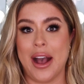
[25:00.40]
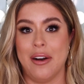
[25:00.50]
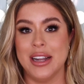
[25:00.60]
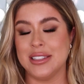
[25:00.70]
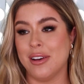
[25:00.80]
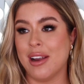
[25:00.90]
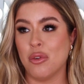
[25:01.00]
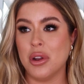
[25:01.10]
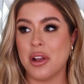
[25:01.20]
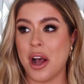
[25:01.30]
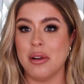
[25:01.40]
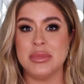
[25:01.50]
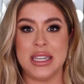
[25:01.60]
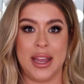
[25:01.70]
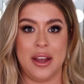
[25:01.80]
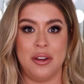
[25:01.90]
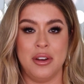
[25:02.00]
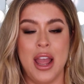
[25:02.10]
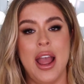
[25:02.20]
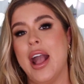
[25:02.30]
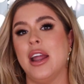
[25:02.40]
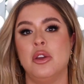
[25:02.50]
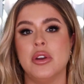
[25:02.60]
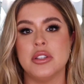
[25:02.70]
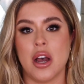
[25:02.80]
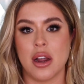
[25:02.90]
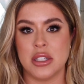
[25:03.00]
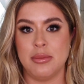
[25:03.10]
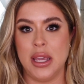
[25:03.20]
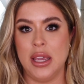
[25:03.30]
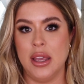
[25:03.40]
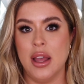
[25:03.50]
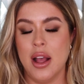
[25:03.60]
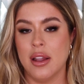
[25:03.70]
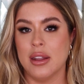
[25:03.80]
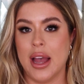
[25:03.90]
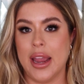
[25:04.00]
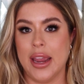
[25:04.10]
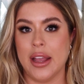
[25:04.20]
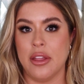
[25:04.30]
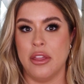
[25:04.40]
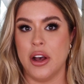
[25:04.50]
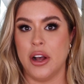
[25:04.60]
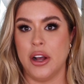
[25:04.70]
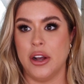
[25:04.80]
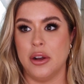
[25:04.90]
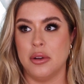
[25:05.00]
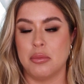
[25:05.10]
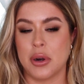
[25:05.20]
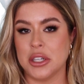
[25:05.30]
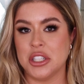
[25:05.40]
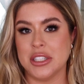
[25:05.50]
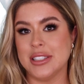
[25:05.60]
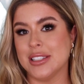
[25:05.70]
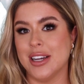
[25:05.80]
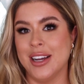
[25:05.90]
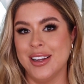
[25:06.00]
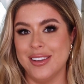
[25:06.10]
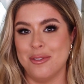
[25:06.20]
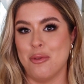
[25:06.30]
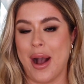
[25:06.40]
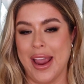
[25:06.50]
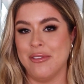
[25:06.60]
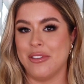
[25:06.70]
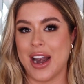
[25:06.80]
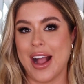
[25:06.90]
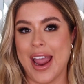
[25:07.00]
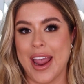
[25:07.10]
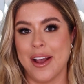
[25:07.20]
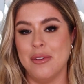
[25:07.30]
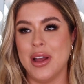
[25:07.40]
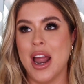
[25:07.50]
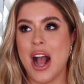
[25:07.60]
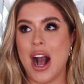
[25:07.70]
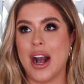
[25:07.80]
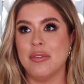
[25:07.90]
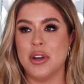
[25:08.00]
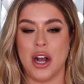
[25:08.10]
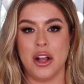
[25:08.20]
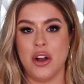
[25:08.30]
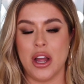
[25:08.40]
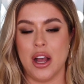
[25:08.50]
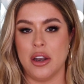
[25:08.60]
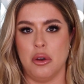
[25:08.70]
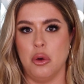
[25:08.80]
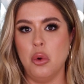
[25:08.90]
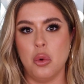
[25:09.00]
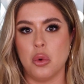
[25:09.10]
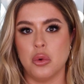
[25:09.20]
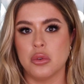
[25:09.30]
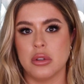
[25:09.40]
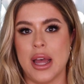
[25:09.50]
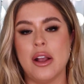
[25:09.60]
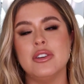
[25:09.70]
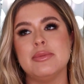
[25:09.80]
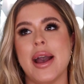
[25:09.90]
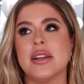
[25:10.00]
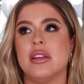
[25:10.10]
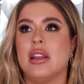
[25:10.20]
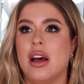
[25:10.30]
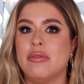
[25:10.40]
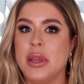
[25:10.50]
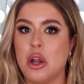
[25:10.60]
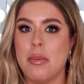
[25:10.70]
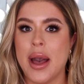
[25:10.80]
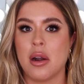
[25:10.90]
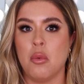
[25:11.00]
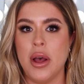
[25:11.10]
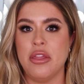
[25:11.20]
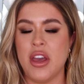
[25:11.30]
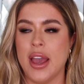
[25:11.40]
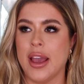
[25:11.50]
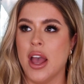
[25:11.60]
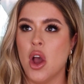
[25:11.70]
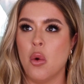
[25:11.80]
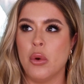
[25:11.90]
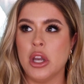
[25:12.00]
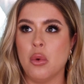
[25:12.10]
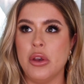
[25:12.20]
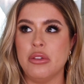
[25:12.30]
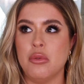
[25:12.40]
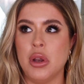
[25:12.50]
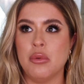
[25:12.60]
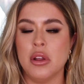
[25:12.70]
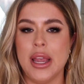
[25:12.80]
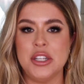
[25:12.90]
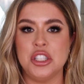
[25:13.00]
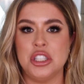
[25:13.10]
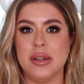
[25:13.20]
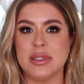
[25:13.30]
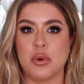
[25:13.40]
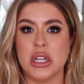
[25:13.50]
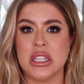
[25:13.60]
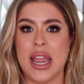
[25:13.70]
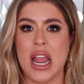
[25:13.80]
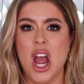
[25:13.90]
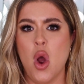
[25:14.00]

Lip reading: out until everyone calms down and you can talk to me like the precious wife that I am. I'm not going, no. That goes back to the love me no matter what thing. When you're in relationships where it's like,